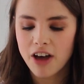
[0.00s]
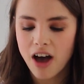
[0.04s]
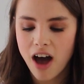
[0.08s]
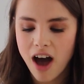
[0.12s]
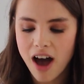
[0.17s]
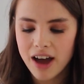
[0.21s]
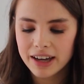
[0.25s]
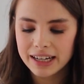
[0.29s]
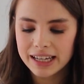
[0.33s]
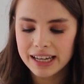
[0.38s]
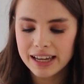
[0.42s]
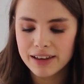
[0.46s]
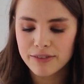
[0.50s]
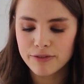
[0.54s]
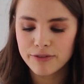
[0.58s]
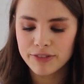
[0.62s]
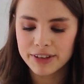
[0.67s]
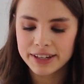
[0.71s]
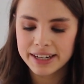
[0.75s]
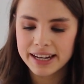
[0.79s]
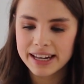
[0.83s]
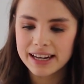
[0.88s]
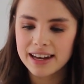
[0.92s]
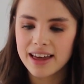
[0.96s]
The honey and
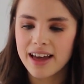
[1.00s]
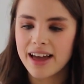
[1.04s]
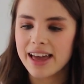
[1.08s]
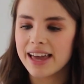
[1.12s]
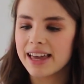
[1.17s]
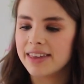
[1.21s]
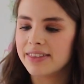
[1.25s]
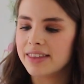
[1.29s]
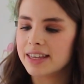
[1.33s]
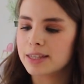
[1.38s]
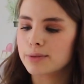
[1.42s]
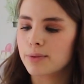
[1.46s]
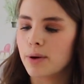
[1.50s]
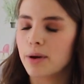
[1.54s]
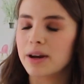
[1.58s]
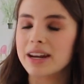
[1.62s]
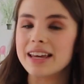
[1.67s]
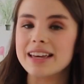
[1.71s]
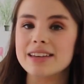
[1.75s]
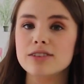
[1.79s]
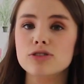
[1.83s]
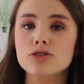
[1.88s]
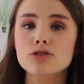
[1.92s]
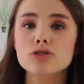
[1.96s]
vanilla in this
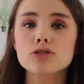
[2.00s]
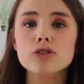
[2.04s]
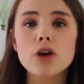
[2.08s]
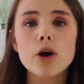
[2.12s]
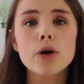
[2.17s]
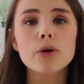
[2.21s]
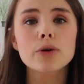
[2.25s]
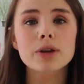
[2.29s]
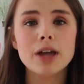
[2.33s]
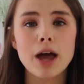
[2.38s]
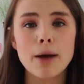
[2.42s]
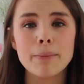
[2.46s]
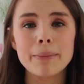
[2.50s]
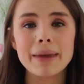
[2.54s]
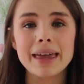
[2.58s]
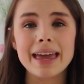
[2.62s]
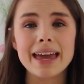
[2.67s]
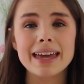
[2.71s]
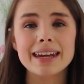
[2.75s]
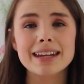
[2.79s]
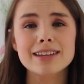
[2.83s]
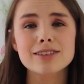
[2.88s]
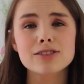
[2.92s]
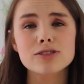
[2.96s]
one is so
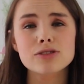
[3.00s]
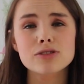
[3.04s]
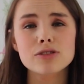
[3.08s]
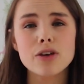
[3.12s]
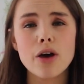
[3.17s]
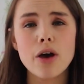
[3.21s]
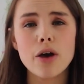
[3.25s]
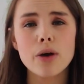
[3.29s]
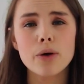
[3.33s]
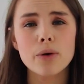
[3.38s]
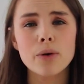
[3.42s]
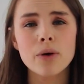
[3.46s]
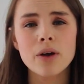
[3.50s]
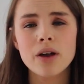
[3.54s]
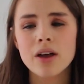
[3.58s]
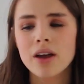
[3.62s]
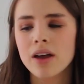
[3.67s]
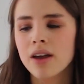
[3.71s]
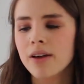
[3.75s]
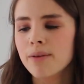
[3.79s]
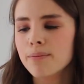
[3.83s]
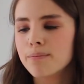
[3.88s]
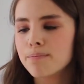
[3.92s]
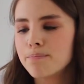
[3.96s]
yummy and it's so
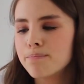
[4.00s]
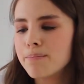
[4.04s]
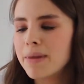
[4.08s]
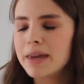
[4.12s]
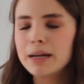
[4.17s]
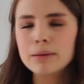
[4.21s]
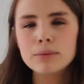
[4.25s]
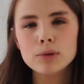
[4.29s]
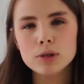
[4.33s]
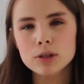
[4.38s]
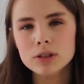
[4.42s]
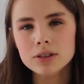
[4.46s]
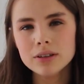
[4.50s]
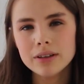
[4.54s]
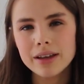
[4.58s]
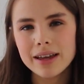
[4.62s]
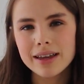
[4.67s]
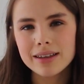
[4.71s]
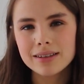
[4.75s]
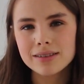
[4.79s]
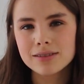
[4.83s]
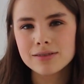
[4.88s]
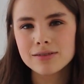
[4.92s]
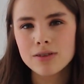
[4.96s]
minimal.
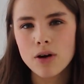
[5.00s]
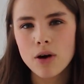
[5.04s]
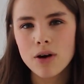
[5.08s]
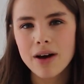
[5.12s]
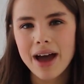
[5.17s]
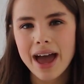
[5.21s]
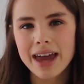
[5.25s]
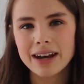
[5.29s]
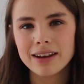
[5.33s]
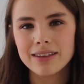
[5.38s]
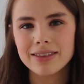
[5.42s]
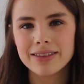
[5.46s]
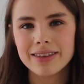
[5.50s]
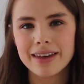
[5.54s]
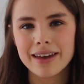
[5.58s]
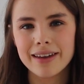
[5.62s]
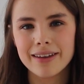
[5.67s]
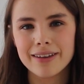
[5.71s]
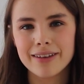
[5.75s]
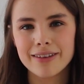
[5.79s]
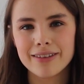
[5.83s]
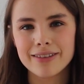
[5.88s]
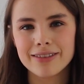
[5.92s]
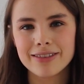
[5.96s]
It's not
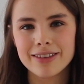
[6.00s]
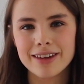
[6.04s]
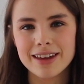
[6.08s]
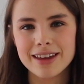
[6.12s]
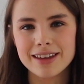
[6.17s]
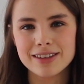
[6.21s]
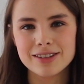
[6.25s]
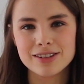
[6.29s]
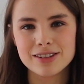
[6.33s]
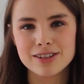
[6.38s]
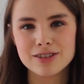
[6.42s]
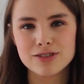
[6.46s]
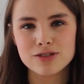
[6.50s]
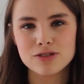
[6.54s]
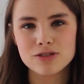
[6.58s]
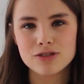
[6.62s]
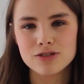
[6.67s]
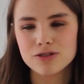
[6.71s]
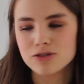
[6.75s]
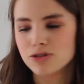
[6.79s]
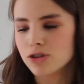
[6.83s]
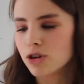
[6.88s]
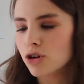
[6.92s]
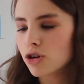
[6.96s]
anything that is
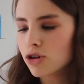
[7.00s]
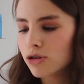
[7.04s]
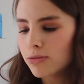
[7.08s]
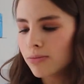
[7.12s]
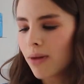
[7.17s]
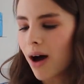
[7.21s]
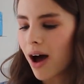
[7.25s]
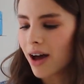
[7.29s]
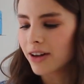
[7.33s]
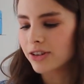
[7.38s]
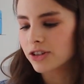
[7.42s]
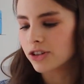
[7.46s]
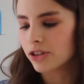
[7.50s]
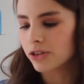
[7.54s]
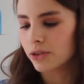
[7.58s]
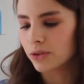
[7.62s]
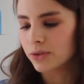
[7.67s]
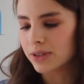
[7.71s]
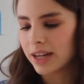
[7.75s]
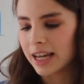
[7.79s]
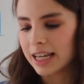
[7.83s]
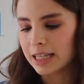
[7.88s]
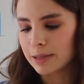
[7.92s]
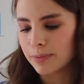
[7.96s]
just too much on
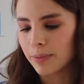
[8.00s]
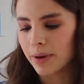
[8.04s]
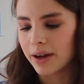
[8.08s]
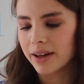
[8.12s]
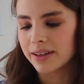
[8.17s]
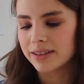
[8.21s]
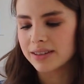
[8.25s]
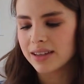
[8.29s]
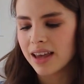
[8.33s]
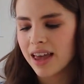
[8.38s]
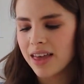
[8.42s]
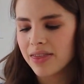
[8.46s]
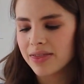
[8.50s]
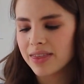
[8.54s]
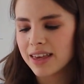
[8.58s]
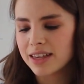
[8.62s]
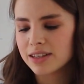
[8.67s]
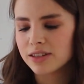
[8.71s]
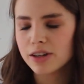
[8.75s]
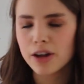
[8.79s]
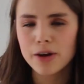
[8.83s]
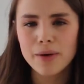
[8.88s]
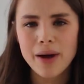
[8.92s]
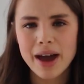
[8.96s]
your taste buds.
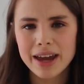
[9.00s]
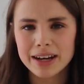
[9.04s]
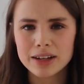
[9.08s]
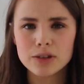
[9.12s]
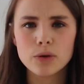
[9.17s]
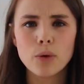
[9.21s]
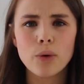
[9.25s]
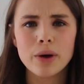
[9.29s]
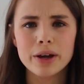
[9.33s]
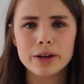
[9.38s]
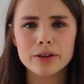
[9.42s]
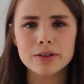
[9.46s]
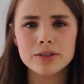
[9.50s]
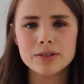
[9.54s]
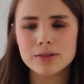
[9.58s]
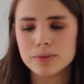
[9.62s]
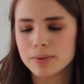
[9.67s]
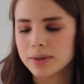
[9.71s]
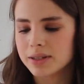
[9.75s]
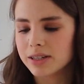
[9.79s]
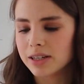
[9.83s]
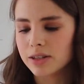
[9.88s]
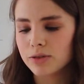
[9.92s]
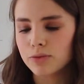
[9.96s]
There's no added
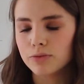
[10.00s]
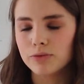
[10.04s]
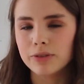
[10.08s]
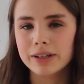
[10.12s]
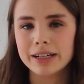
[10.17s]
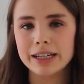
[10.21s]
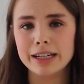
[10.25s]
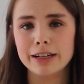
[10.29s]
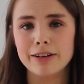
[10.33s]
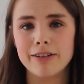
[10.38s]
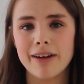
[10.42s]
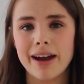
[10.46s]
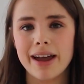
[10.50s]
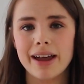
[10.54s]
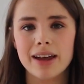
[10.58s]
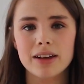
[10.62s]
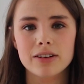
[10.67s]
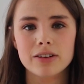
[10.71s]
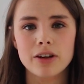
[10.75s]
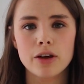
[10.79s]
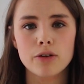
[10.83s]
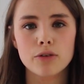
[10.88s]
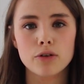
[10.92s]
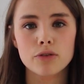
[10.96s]
oils, which is really great,
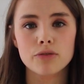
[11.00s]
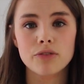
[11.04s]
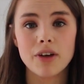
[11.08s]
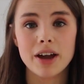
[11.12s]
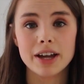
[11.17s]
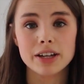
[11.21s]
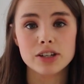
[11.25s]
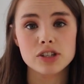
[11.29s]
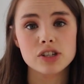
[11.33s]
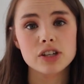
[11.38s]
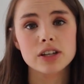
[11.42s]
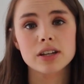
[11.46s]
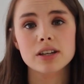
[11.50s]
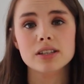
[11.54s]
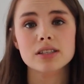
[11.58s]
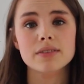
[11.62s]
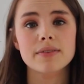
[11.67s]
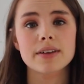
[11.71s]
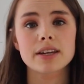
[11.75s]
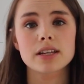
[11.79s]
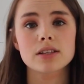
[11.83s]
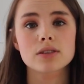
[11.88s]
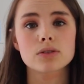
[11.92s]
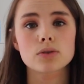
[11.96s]
and no refined sugars
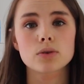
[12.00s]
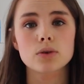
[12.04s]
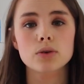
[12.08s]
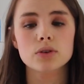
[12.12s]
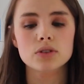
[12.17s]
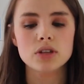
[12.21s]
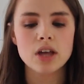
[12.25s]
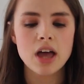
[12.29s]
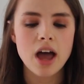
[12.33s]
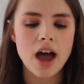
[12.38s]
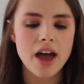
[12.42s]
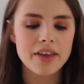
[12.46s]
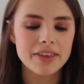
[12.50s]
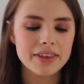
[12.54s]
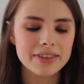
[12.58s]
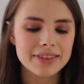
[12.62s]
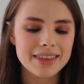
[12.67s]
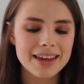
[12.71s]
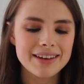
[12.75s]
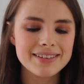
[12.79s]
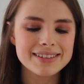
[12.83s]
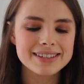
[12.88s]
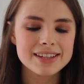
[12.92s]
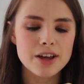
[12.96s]
of any sort. I
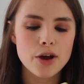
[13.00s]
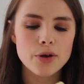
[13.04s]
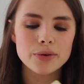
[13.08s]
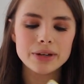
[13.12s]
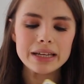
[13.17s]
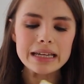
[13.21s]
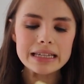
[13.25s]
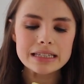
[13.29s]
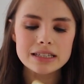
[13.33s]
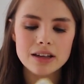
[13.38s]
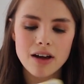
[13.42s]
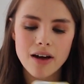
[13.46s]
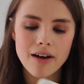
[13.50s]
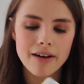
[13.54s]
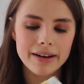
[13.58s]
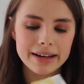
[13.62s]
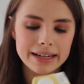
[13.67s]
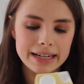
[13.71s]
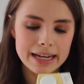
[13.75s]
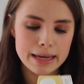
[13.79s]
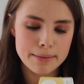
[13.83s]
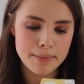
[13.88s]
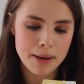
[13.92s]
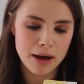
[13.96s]
think there's only a
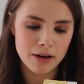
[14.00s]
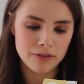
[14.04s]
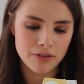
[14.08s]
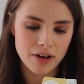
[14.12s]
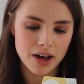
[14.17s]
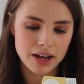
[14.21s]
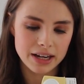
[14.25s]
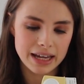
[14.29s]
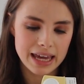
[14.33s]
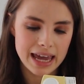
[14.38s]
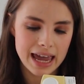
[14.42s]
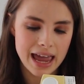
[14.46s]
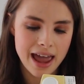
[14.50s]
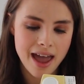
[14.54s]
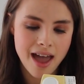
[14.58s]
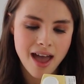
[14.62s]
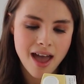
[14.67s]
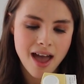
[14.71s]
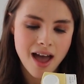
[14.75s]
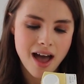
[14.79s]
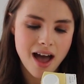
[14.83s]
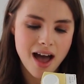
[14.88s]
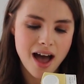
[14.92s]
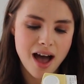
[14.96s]
tiny amount of honey
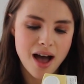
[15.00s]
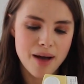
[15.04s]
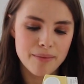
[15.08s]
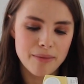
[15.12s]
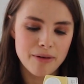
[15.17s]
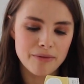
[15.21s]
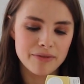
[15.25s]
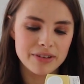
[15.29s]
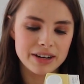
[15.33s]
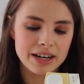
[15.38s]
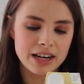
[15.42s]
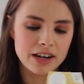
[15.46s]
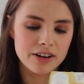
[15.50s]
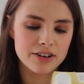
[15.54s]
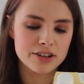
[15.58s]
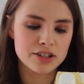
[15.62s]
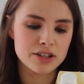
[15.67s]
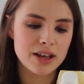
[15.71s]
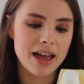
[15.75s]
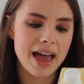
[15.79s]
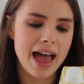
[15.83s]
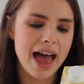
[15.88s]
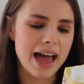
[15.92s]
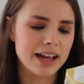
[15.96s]
and vanilla
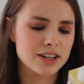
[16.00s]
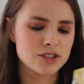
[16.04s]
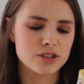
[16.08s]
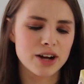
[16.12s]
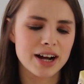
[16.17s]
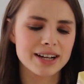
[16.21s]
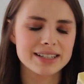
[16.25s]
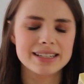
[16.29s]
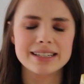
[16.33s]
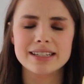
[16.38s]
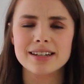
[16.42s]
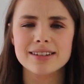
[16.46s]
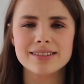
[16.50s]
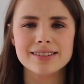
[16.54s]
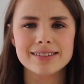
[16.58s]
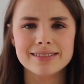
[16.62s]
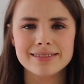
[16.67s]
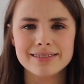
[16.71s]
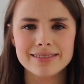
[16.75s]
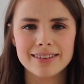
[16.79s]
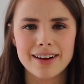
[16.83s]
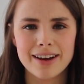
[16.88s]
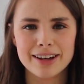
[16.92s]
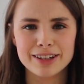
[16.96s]
extract. It
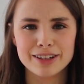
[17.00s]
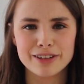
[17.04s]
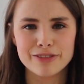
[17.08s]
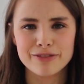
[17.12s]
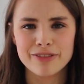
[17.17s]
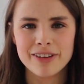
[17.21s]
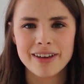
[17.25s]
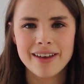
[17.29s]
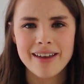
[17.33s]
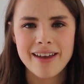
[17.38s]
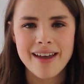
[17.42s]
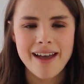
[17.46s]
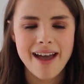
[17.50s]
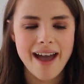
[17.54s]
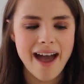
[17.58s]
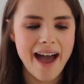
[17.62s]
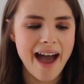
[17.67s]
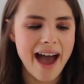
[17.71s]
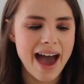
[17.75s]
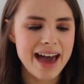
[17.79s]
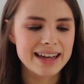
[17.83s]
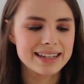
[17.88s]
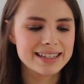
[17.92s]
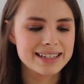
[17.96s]
doesn't kind of
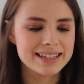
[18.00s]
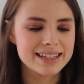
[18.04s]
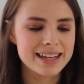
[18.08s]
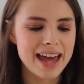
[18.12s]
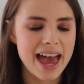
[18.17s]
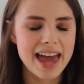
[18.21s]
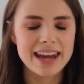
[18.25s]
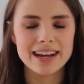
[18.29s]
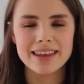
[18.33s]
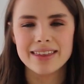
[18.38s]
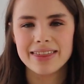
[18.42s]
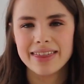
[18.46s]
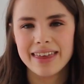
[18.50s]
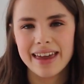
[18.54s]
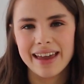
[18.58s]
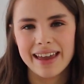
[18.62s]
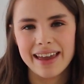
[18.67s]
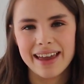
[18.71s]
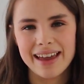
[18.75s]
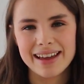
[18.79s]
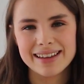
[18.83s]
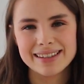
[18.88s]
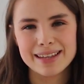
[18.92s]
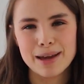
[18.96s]
add to
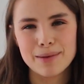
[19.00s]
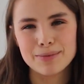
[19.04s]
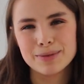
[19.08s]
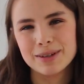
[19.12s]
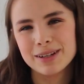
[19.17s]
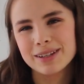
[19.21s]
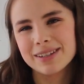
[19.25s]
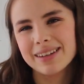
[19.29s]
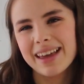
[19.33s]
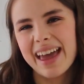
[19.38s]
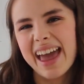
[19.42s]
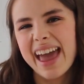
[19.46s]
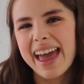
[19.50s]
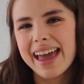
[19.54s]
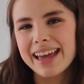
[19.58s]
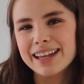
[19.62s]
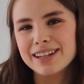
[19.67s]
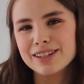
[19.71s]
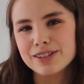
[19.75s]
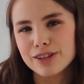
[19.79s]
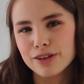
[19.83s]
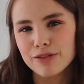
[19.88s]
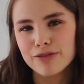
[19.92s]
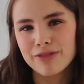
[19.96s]
anything except just a
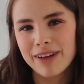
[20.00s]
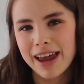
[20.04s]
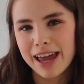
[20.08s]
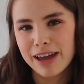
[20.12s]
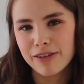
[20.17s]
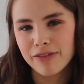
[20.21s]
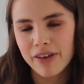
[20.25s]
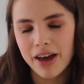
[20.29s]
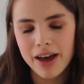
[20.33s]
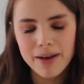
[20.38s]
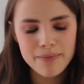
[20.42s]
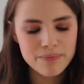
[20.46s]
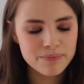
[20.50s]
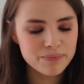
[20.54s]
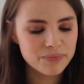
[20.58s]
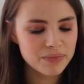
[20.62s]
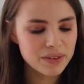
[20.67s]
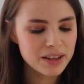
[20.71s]
hint of flavour.